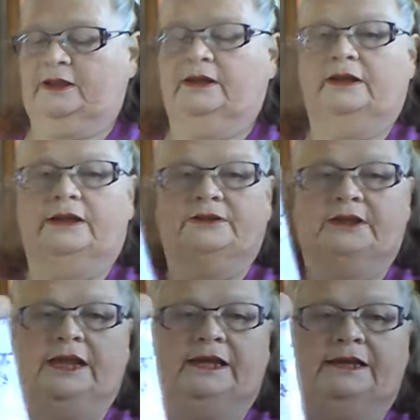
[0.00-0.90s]
I got the
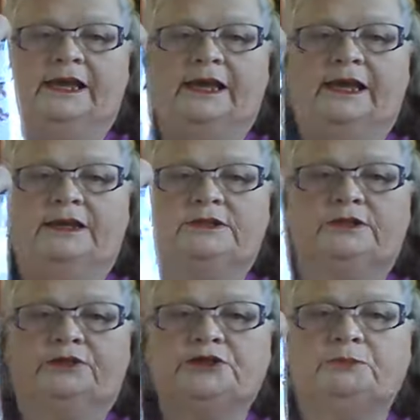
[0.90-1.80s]
candy canes,
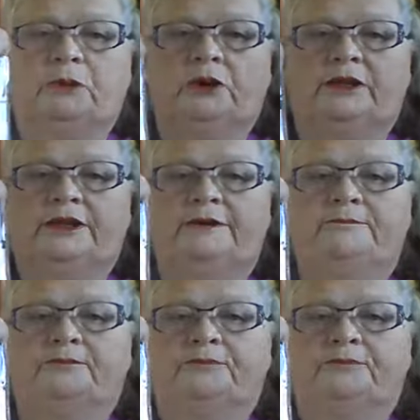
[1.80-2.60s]
and they're sparkly.